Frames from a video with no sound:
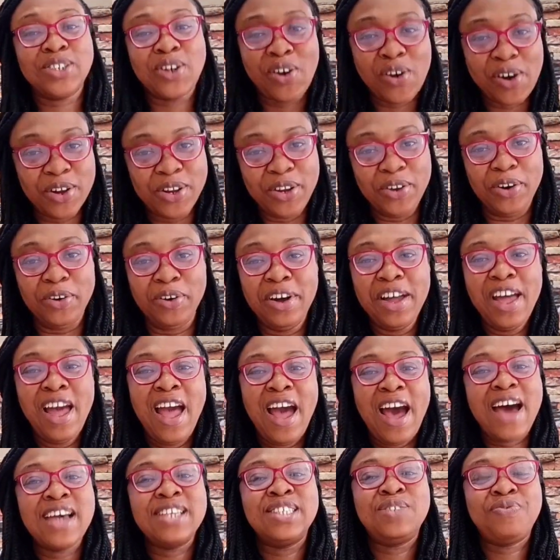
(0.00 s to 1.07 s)
color
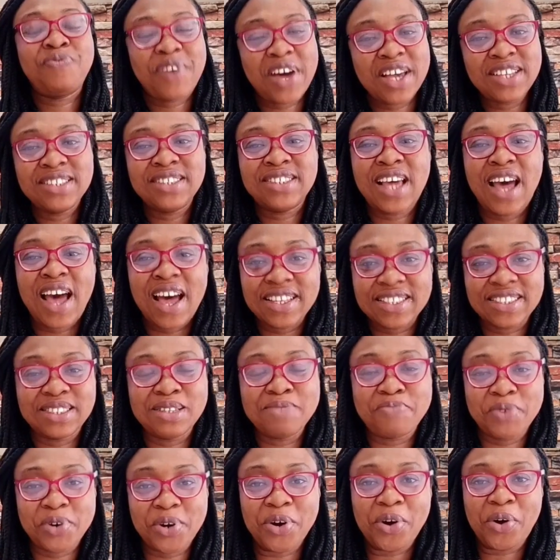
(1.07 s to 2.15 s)
as fast as the
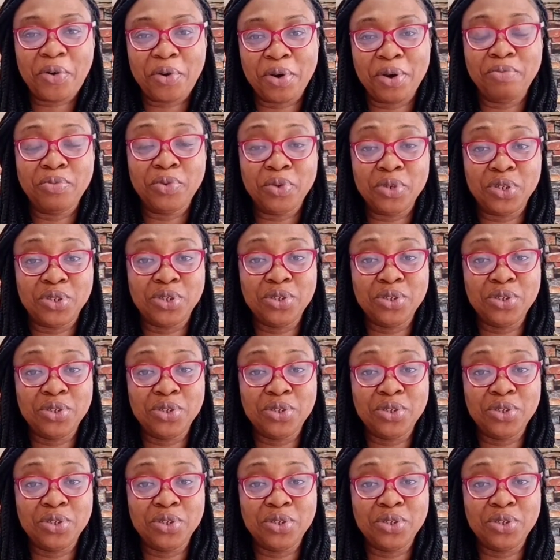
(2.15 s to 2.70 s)
buttercream would